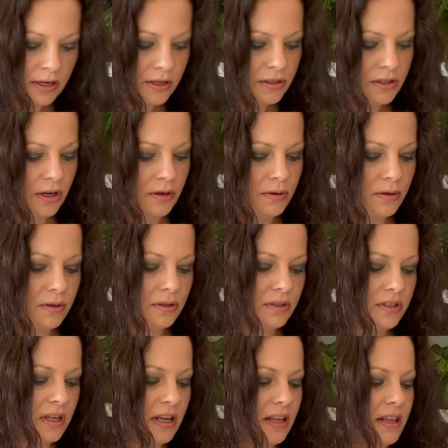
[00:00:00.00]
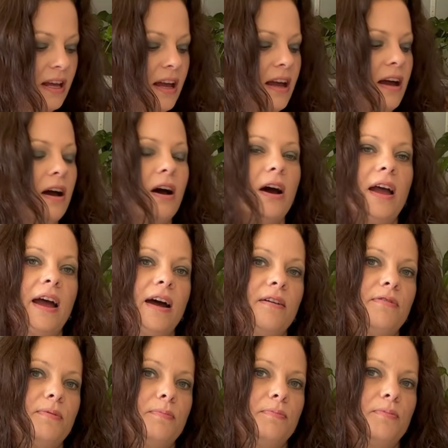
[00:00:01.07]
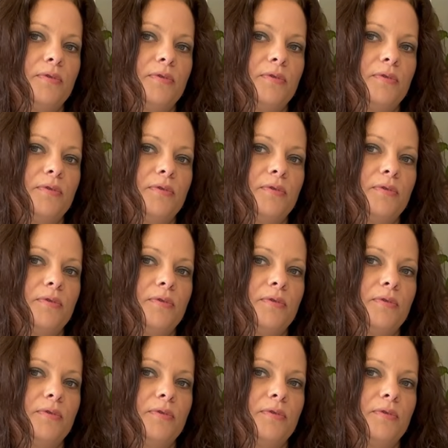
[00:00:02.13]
So you can see there I have